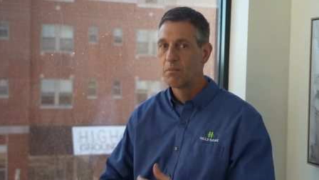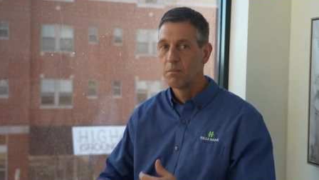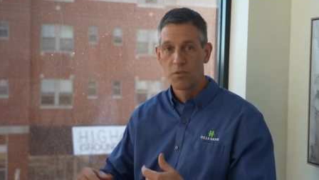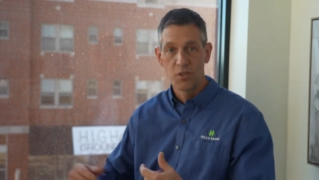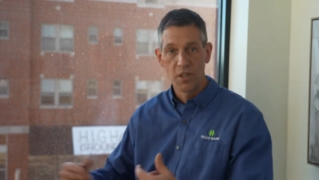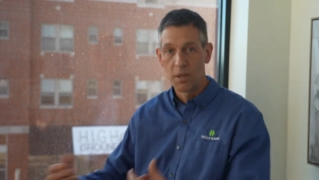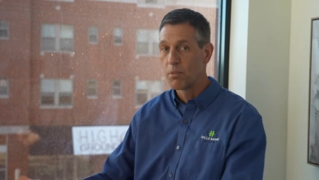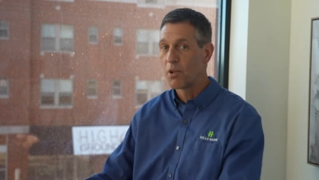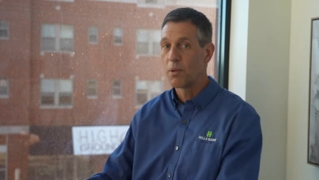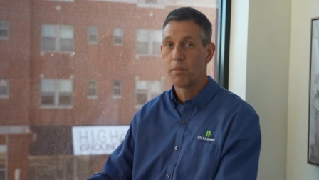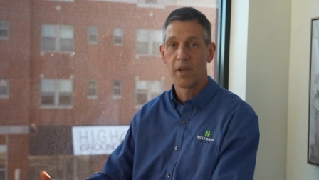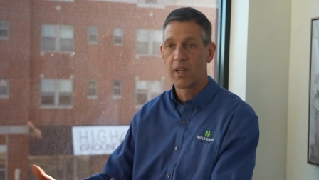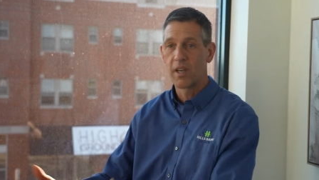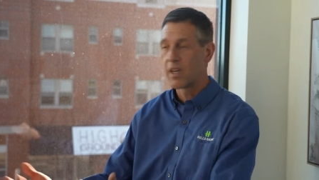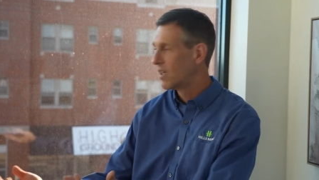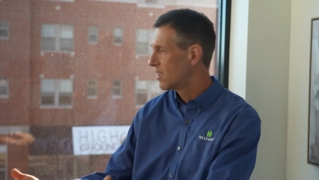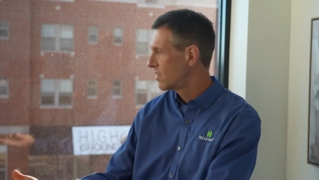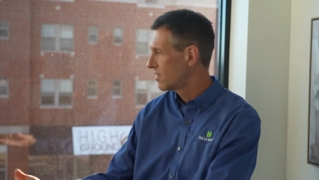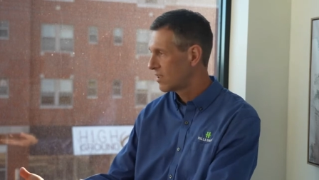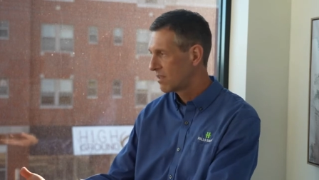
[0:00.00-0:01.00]
simply
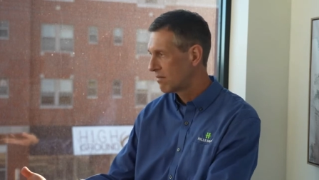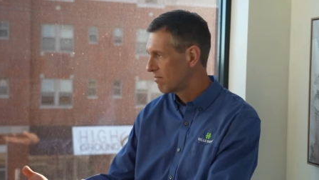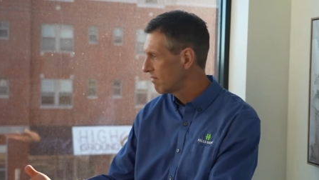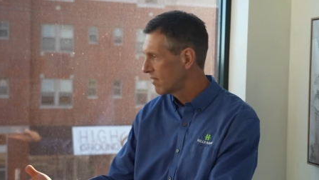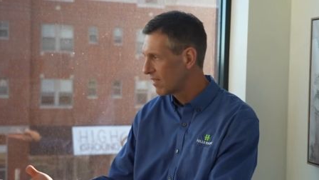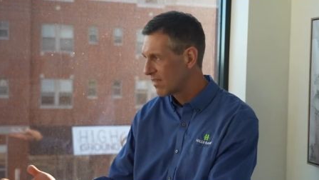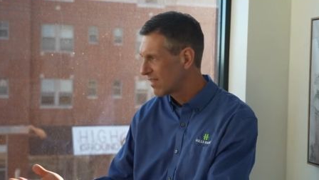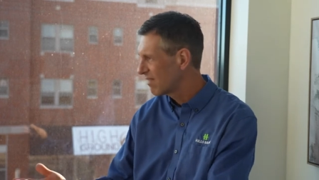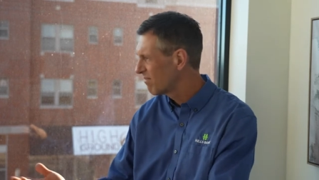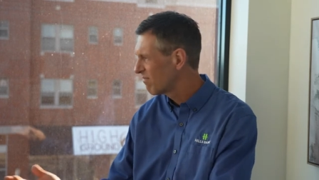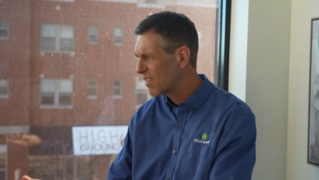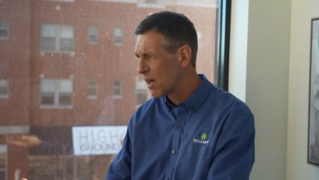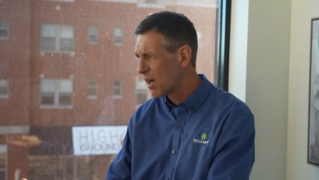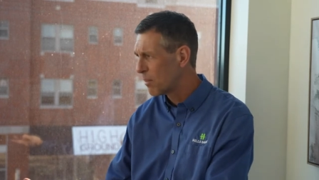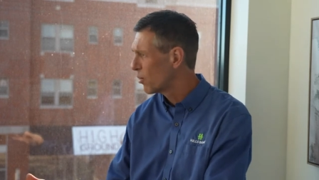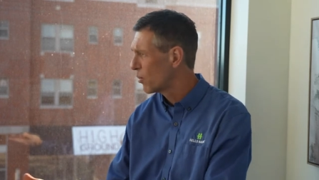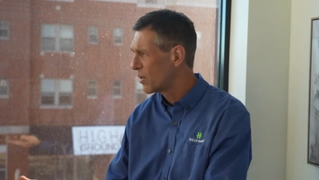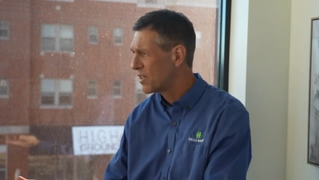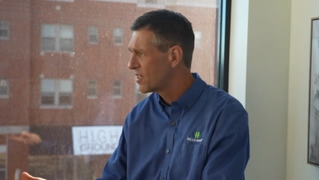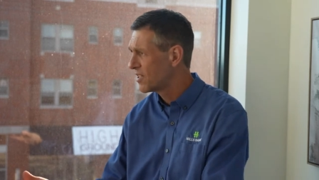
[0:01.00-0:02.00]
because a
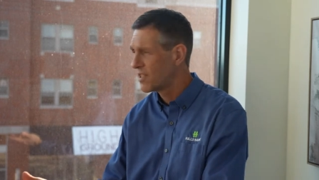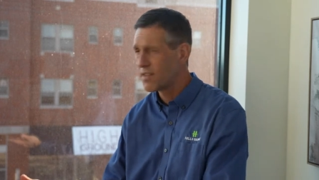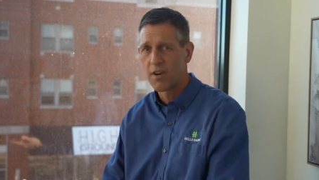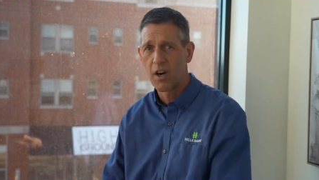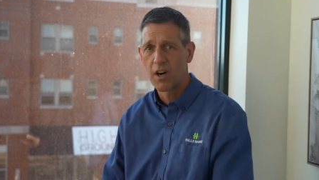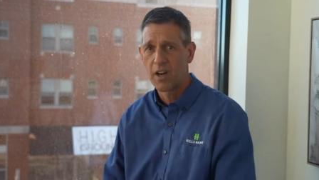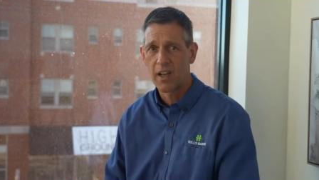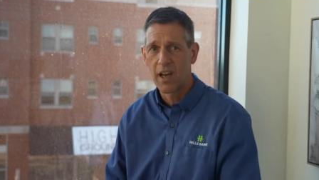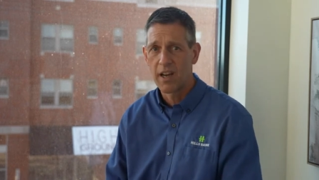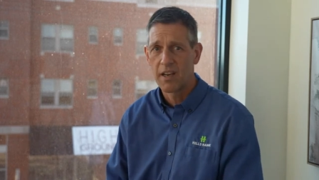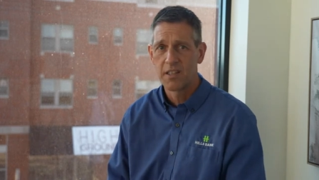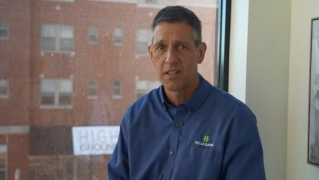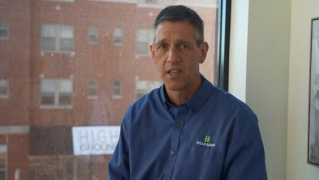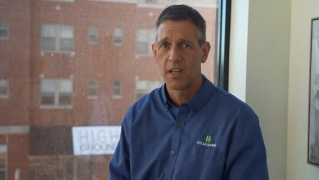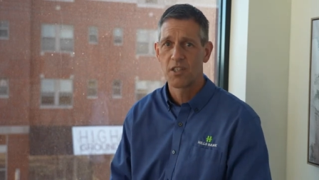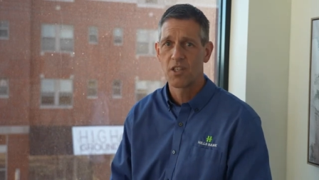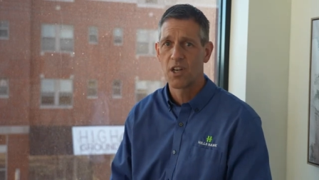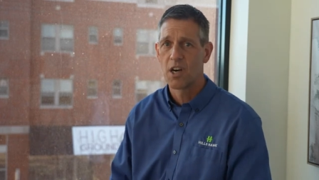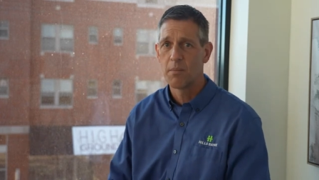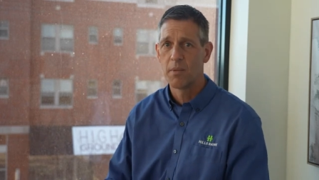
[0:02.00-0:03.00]
couple reasons I've already kind of
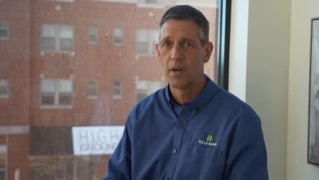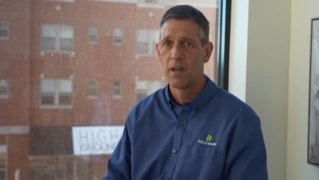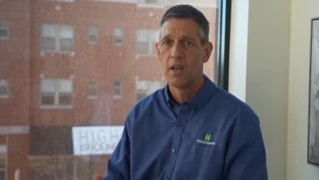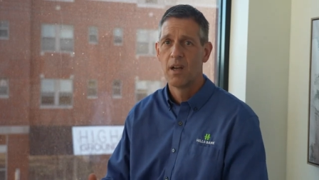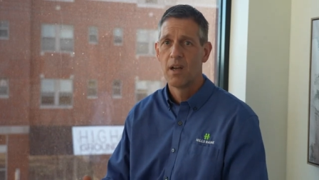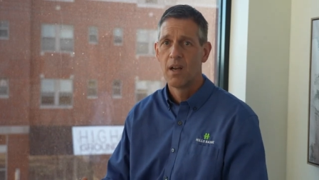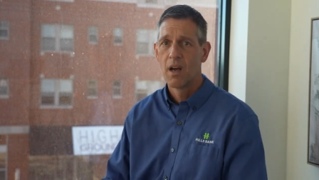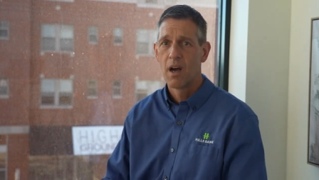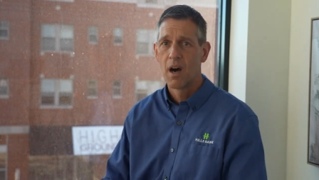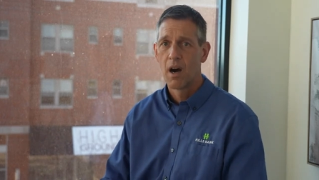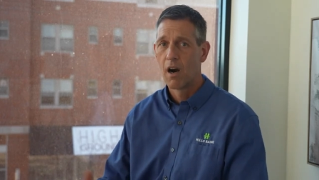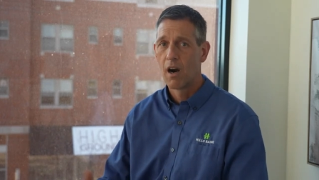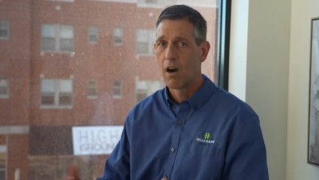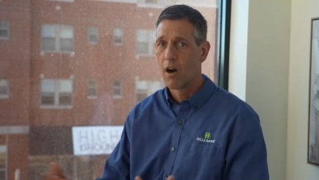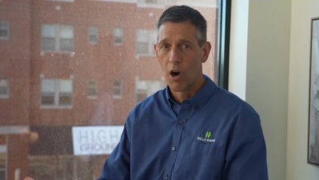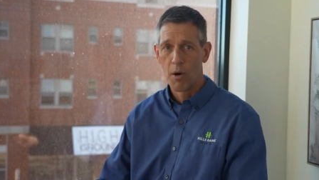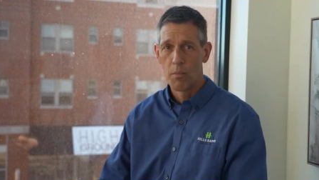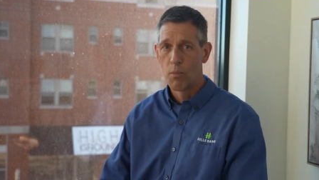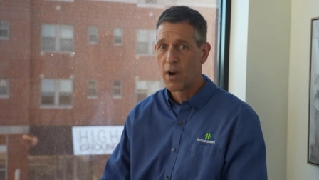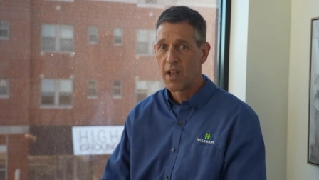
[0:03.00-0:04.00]
touched on, but our
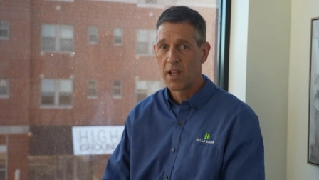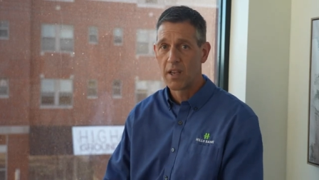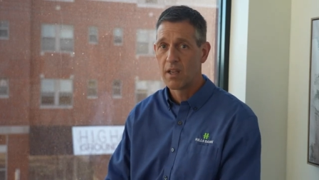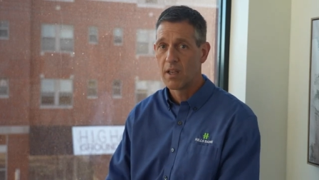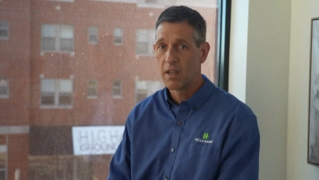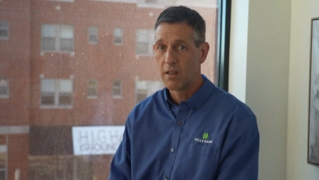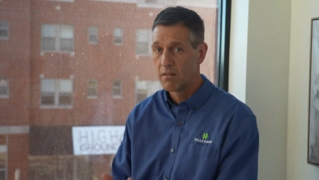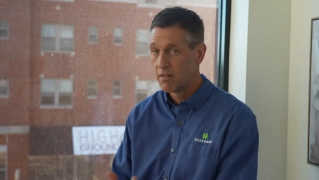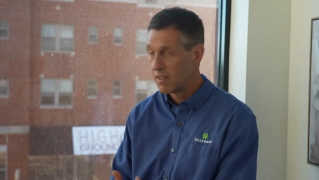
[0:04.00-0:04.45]
arm rate